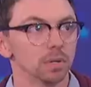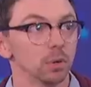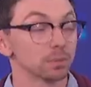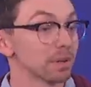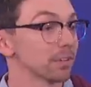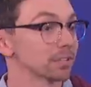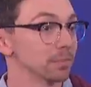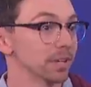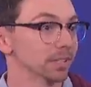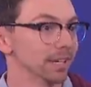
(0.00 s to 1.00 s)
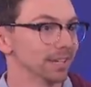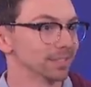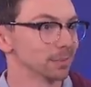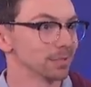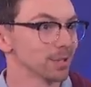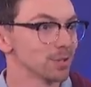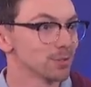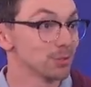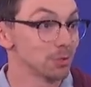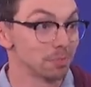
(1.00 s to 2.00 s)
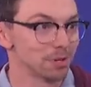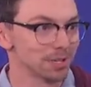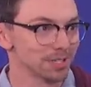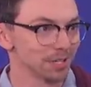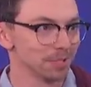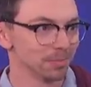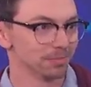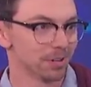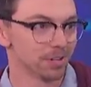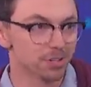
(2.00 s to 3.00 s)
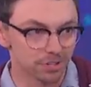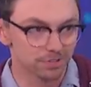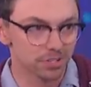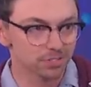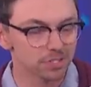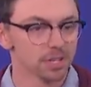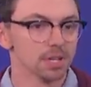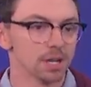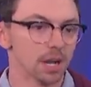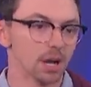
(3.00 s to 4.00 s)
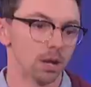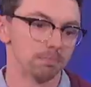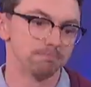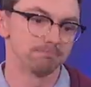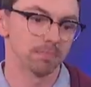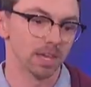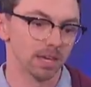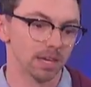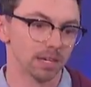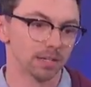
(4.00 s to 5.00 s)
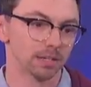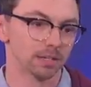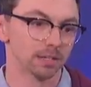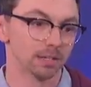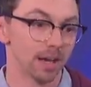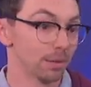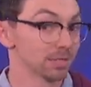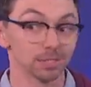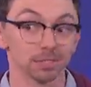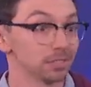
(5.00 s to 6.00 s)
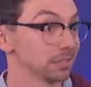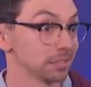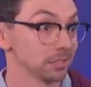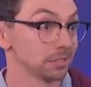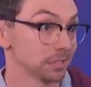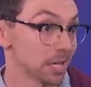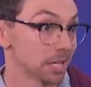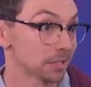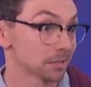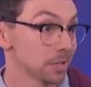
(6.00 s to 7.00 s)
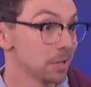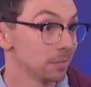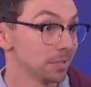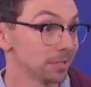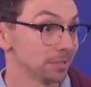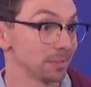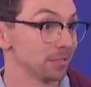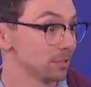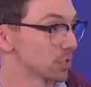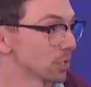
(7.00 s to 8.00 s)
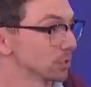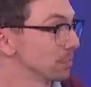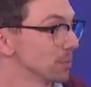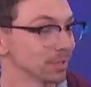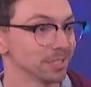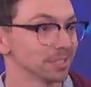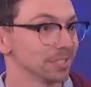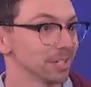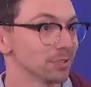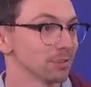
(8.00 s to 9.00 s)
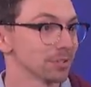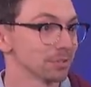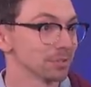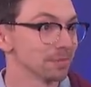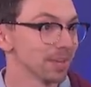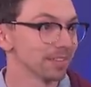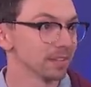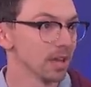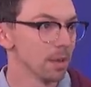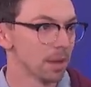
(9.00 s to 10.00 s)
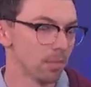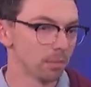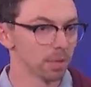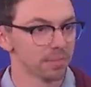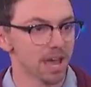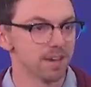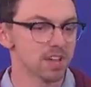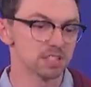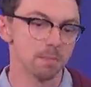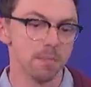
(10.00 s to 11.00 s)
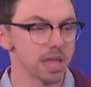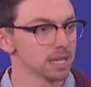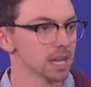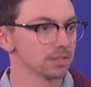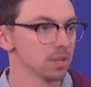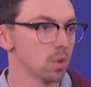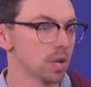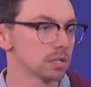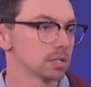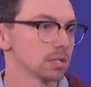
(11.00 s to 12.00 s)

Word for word: it was my first time in LA, so I was super excited but very nervous. Mm -hmm. um, and uh, I was actually going to say the snacks because we had these chocolate chip cookies in the uh, dressing room, and mm -hmm. my mom mm-hmm. let me have as many as I want.